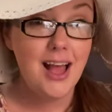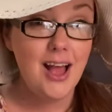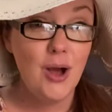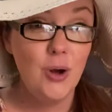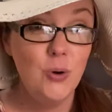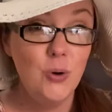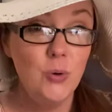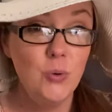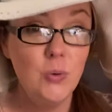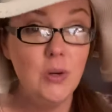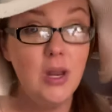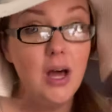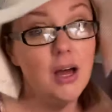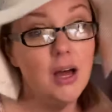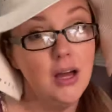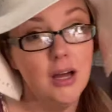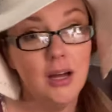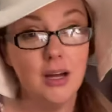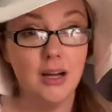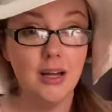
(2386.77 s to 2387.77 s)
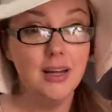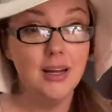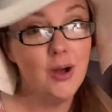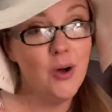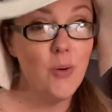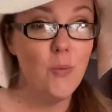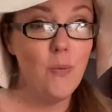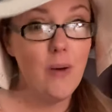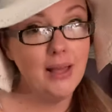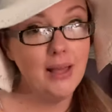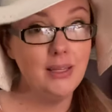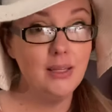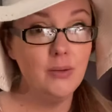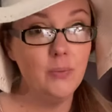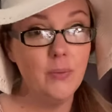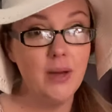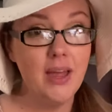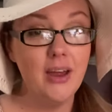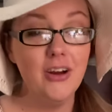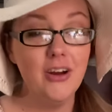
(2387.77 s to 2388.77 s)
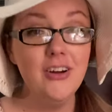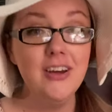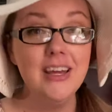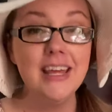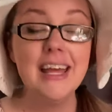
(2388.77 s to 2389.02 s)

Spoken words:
hula Hawaii wear.